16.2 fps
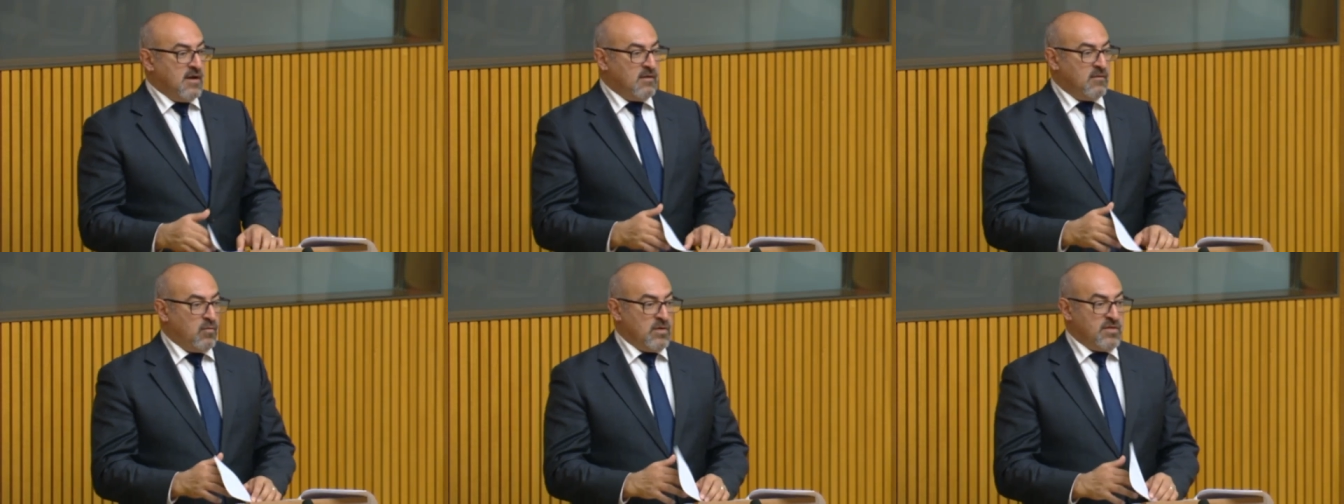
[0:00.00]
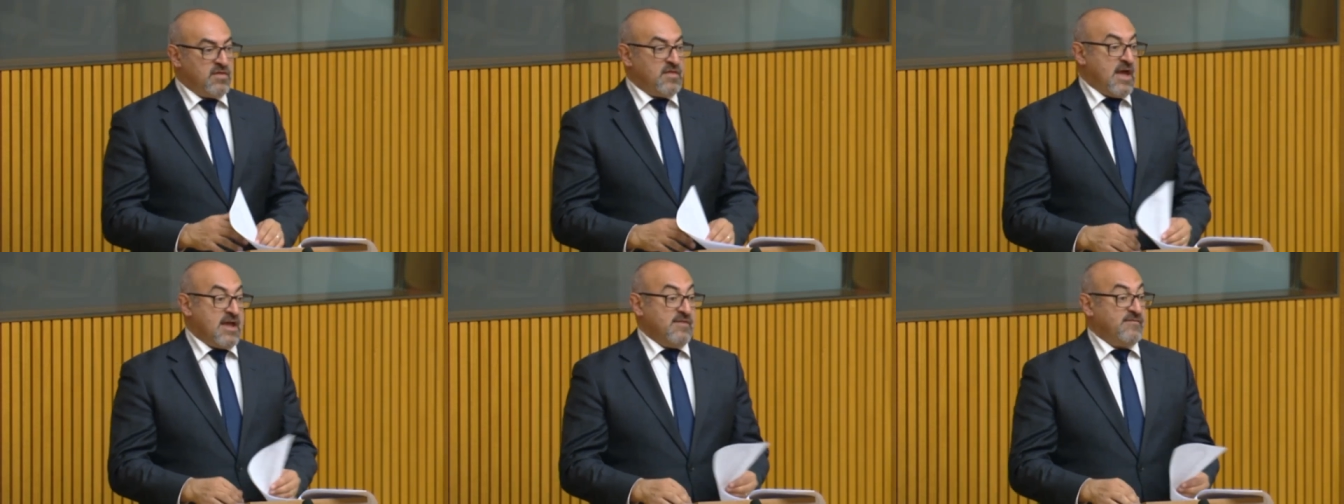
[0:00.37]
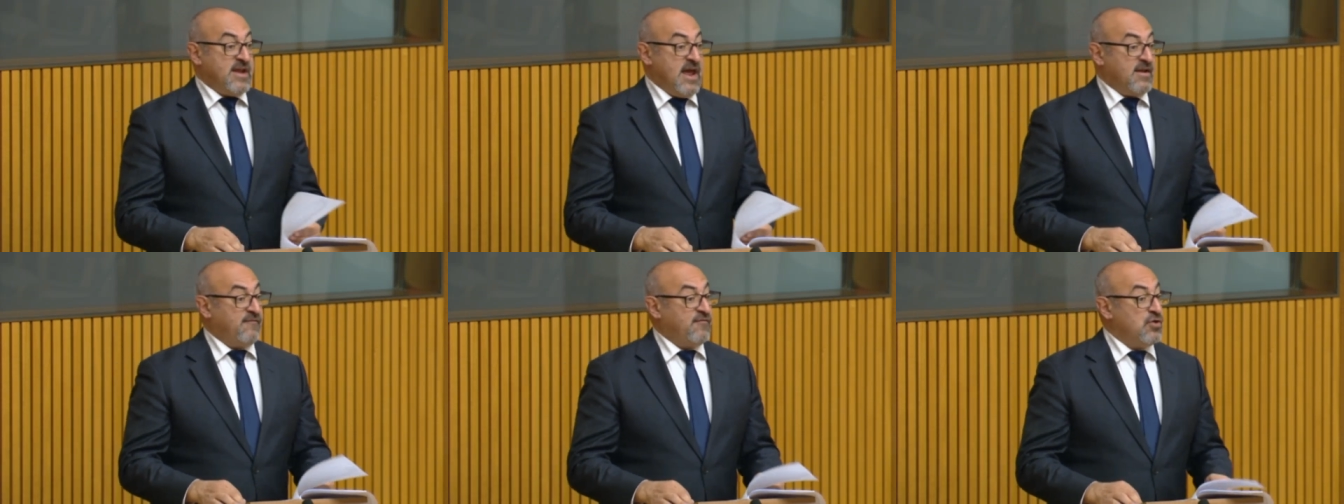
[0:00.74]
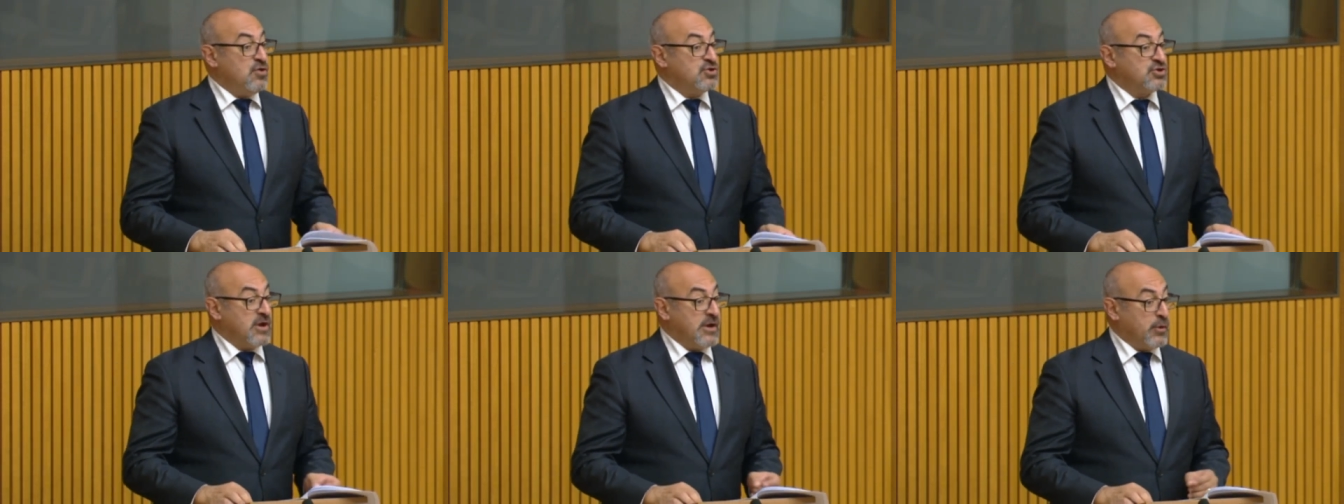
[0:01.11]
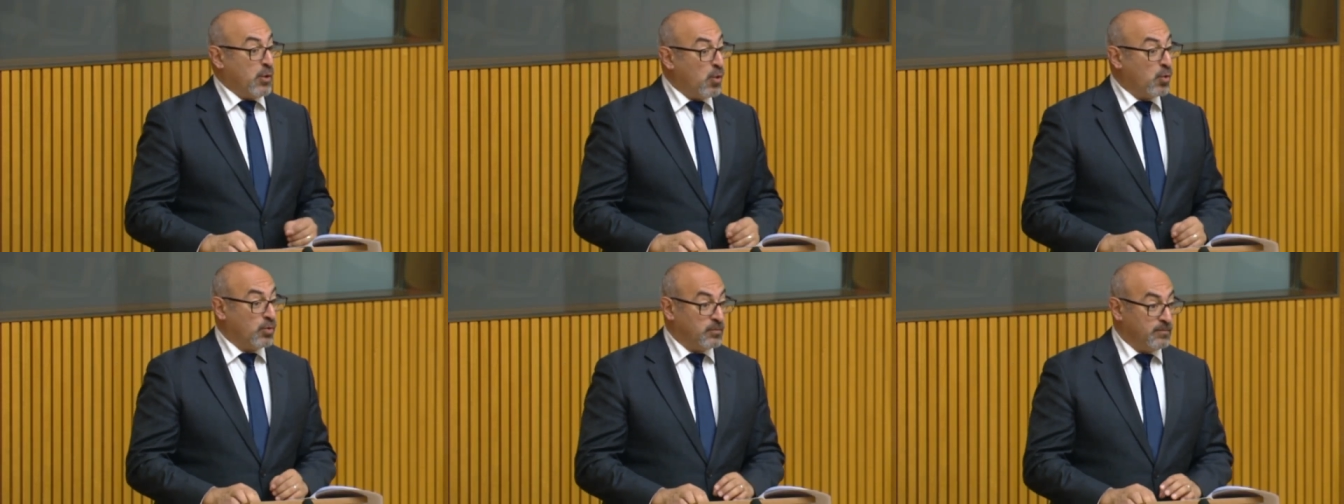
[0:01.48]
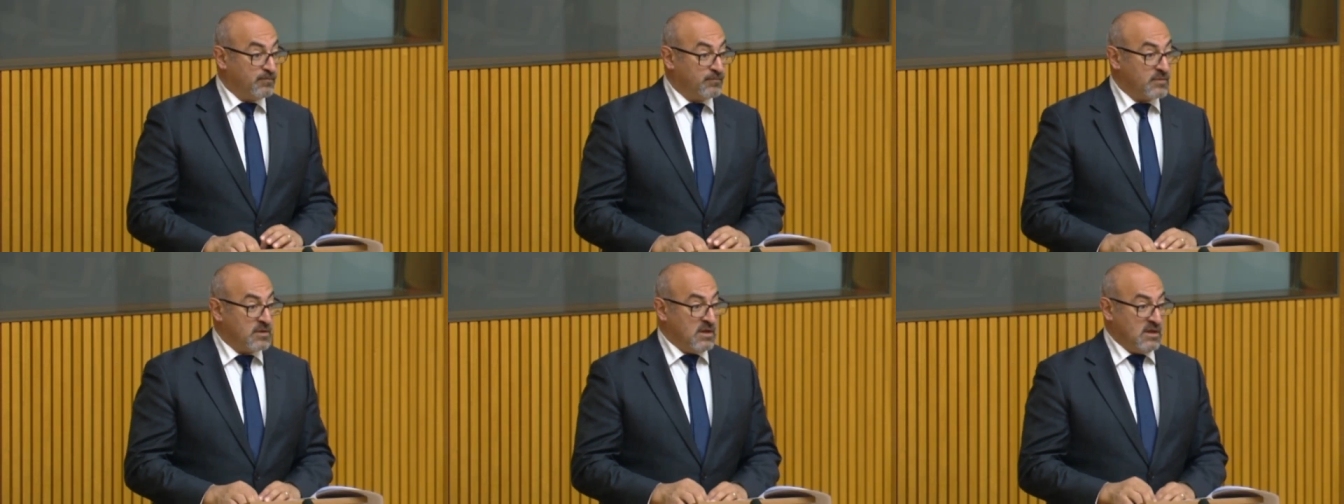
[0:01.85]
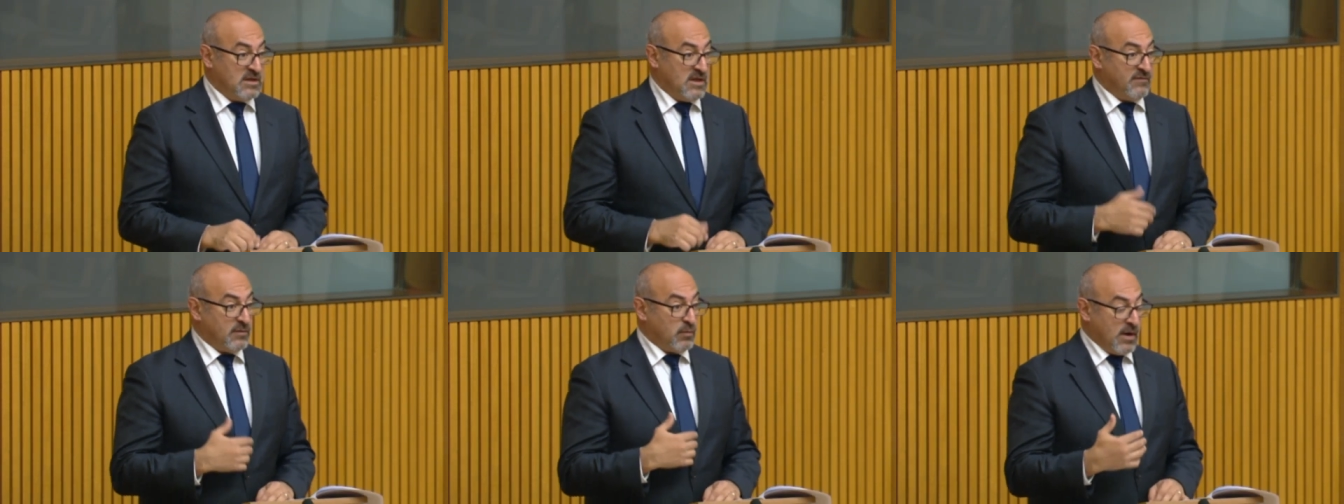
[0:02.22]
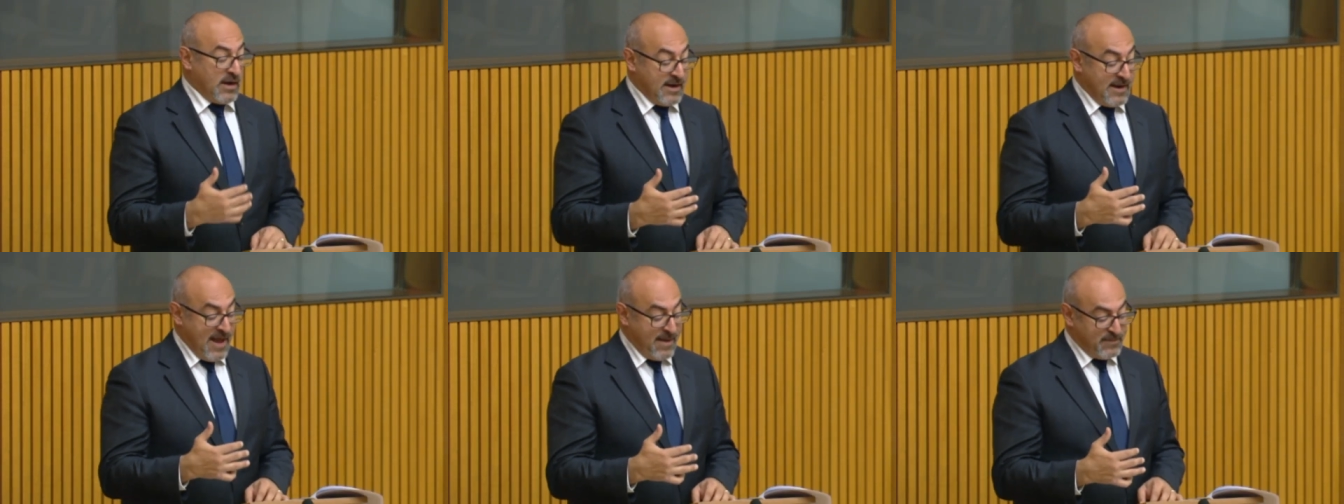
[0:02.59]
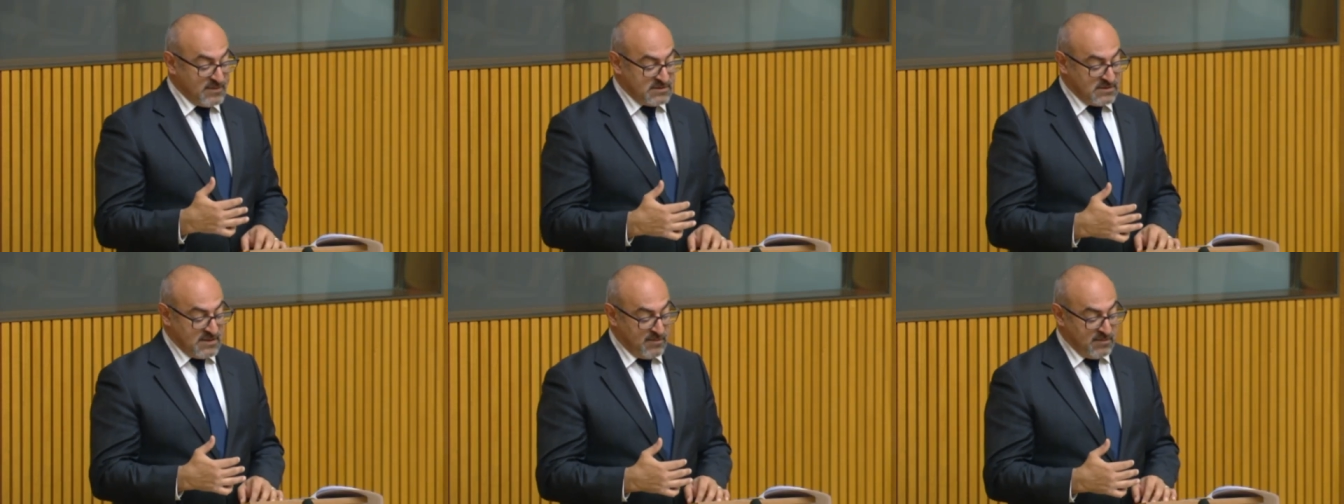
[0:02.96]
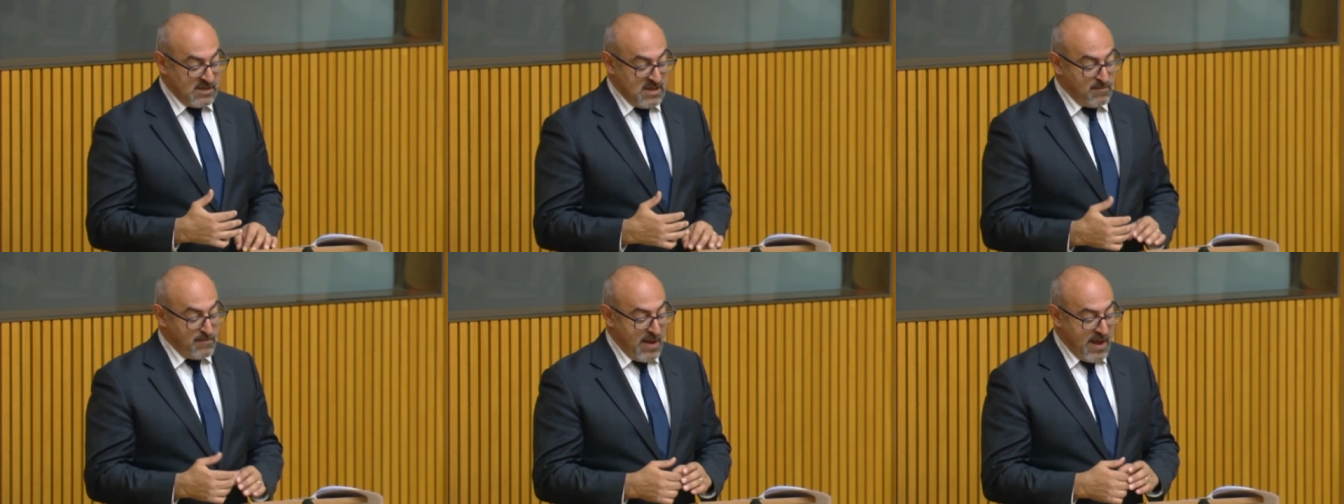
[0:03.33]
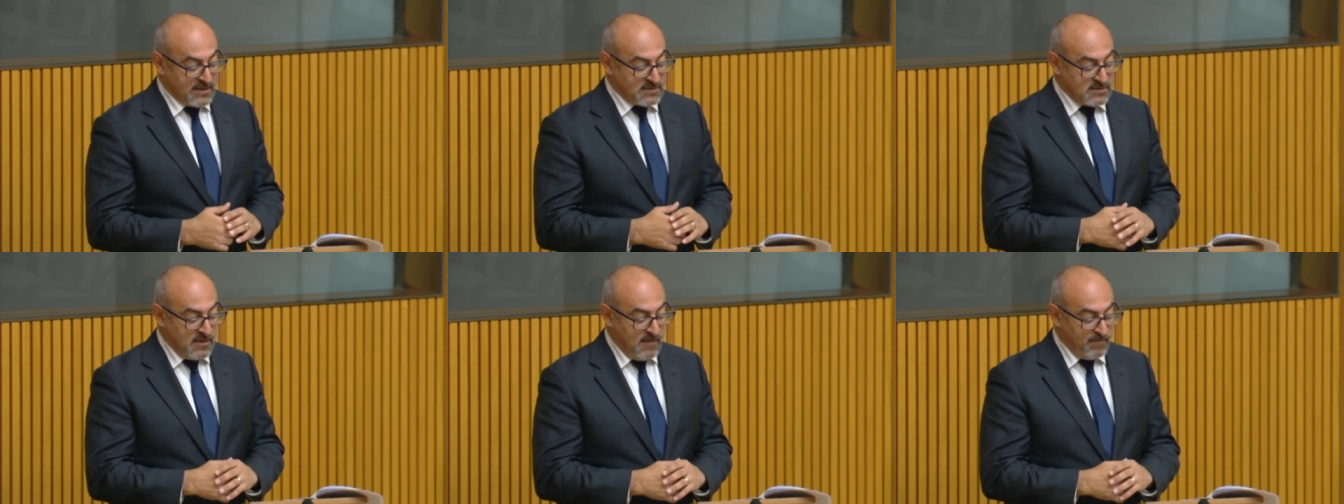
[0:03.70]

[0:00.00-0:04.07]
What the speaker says: whether they even had a future at all, given what had happened to them, the impact.